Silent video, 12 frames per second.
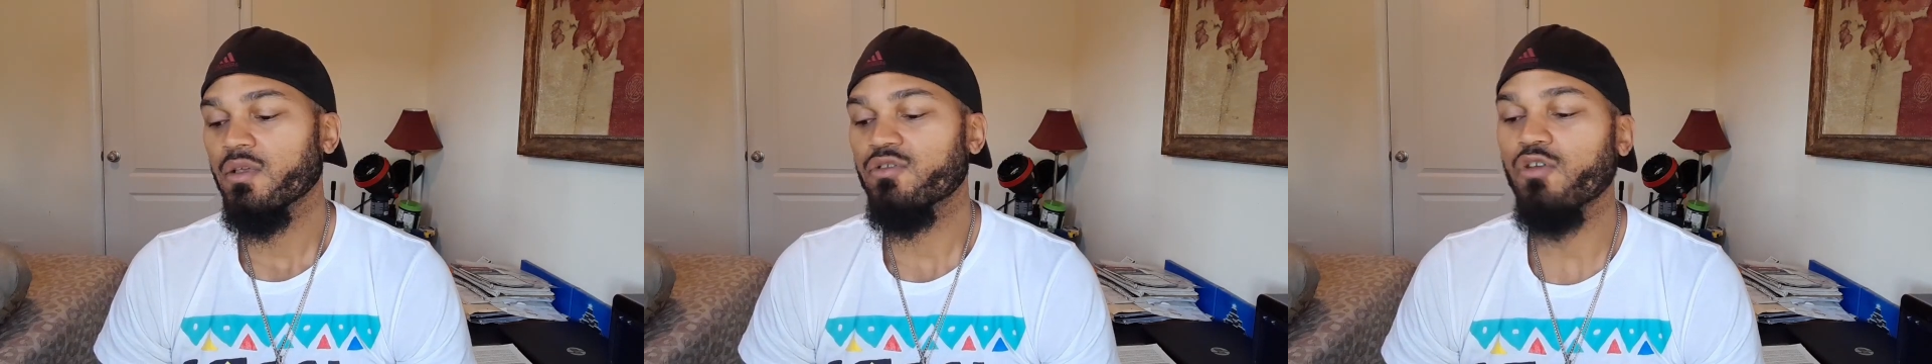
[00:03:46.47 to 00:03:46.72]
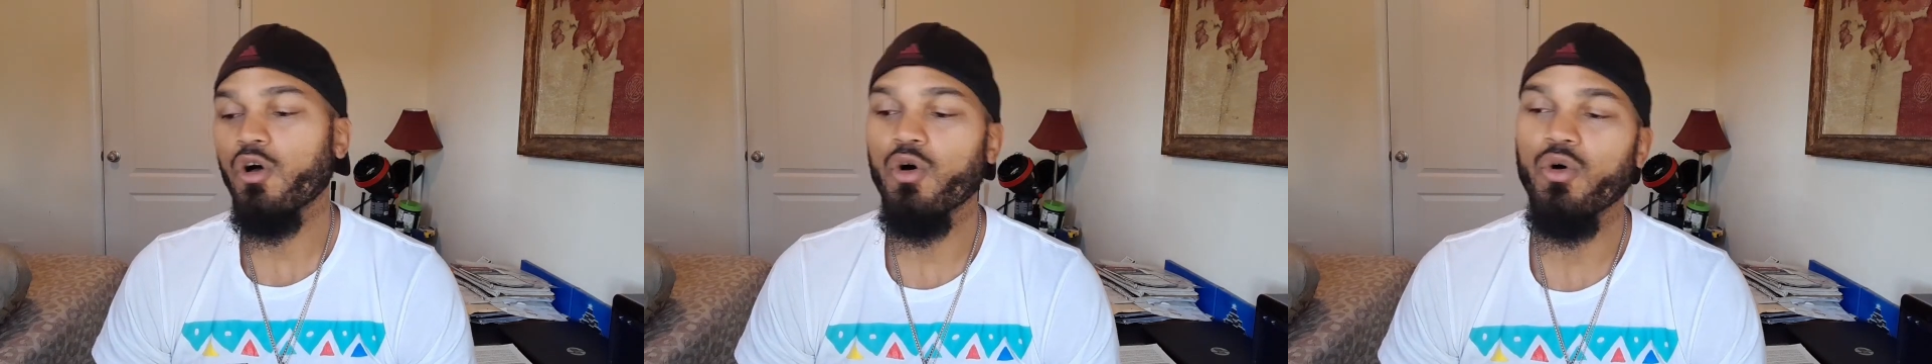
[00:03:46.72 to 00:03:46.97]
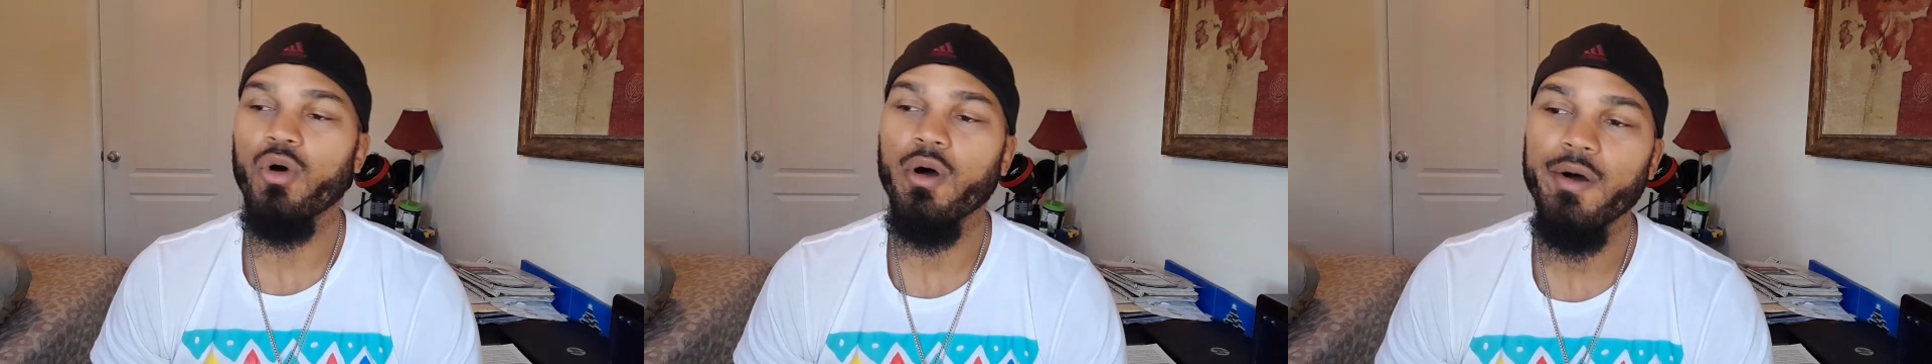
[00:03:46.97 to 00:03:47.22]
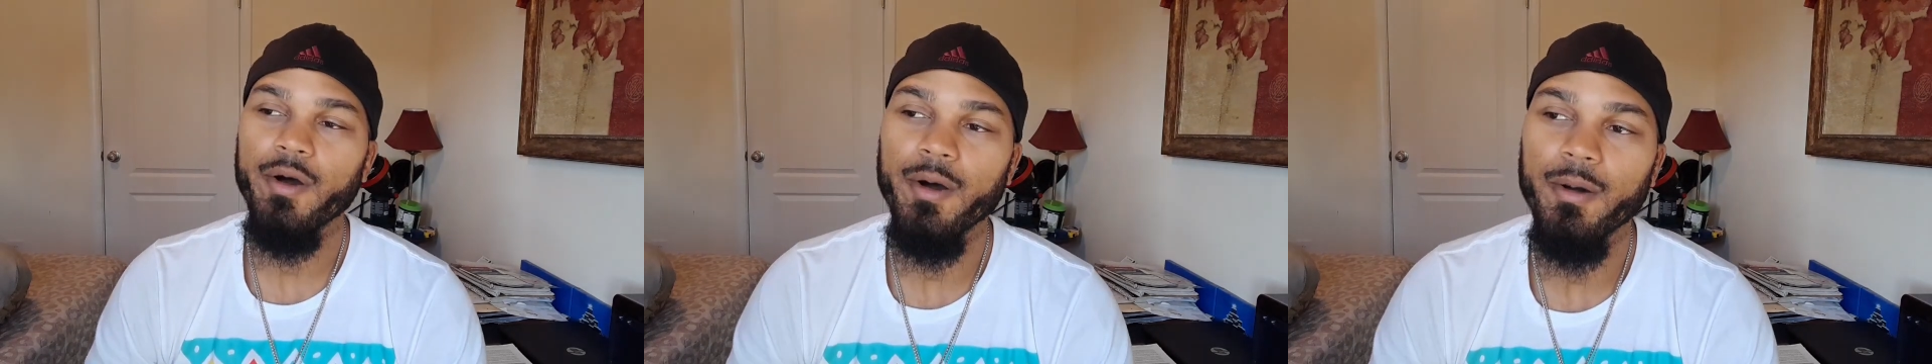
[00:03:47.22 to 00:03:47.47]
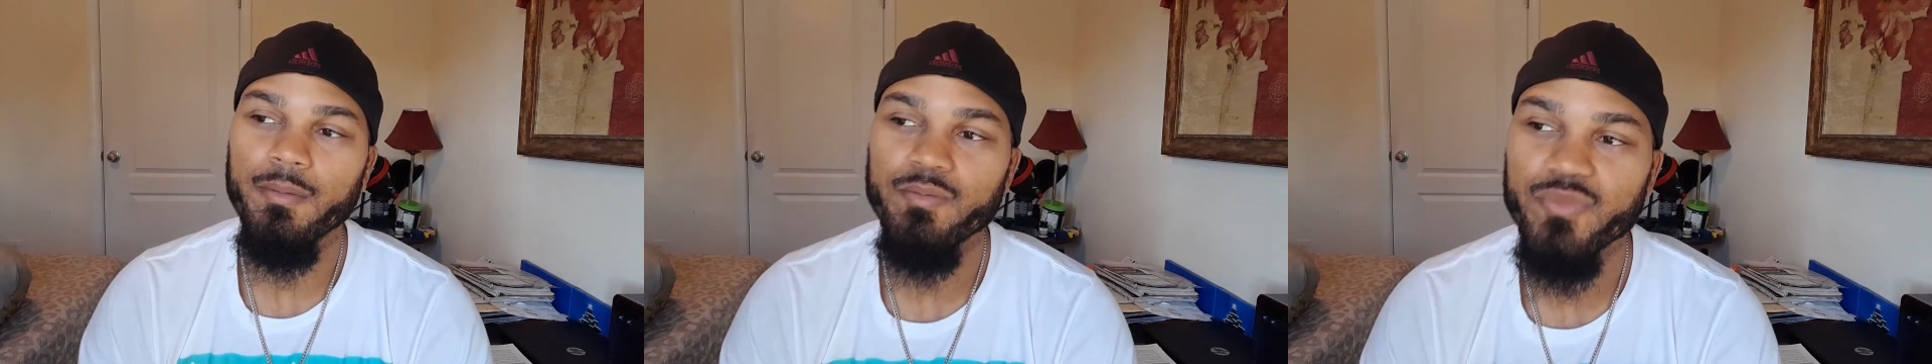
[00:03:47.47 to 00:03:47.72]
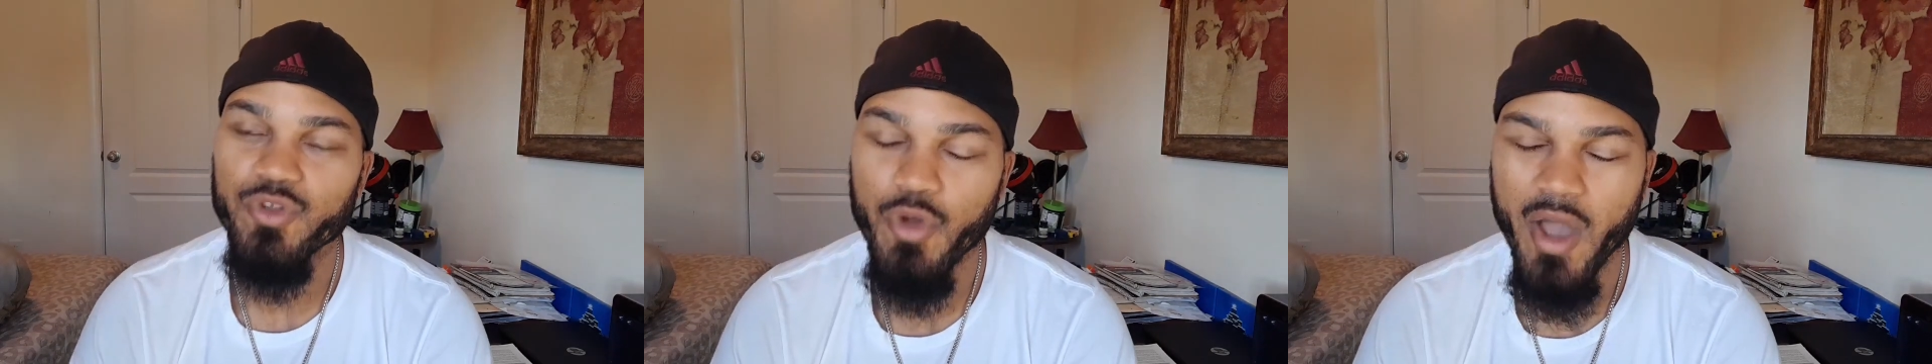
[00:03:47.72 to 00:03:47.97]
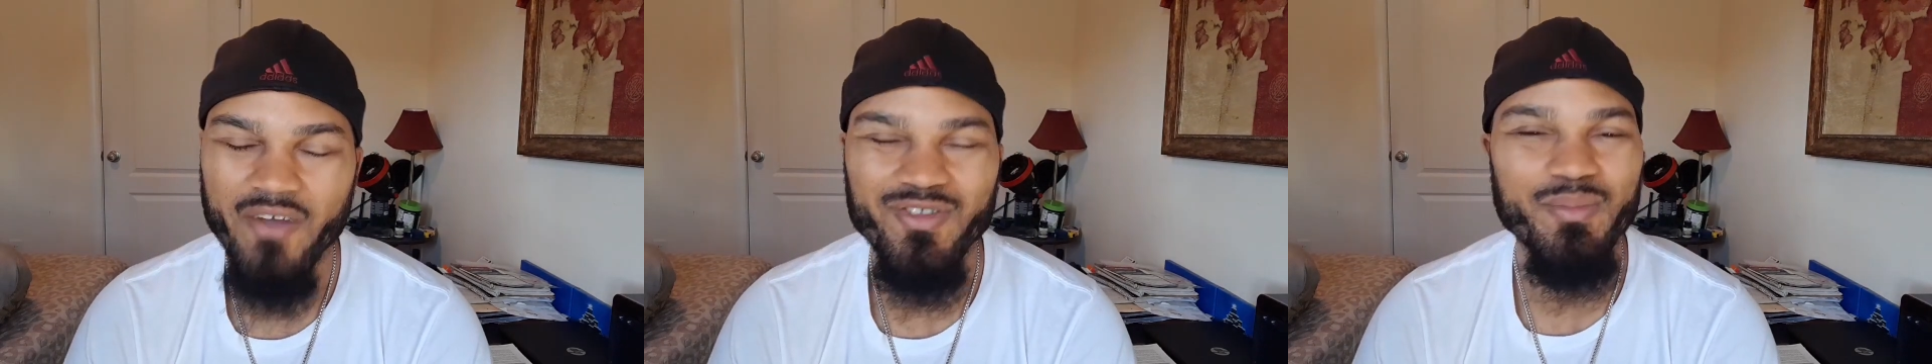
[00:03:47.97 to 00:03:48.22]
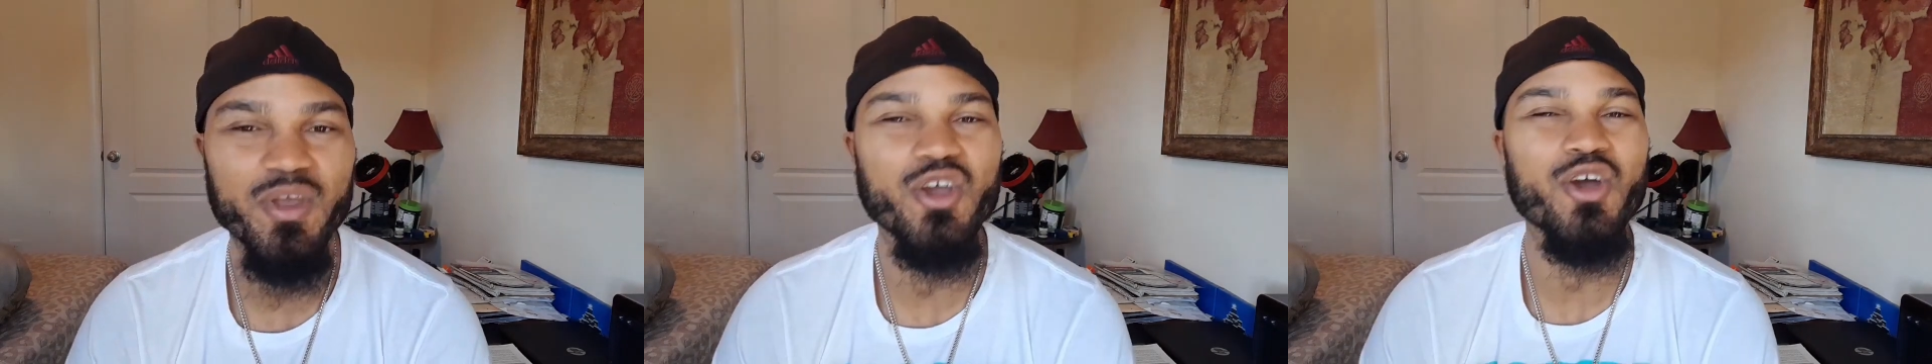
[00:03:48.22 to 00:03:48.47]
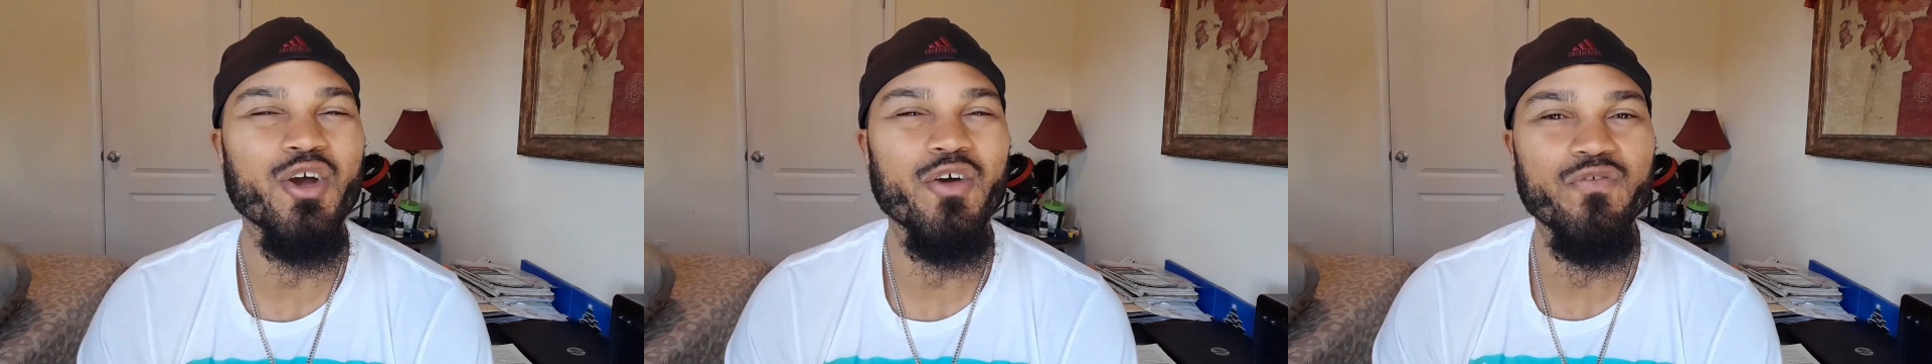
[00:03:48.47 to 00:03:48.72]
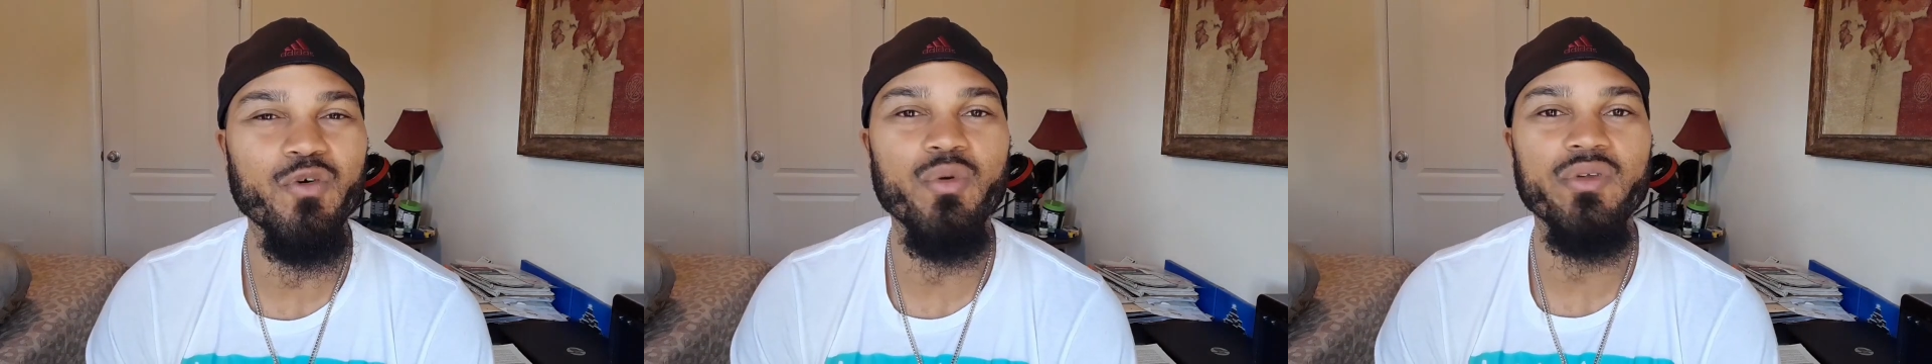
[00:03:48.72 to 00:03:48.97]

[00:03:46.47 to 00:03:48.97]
So you have to be careful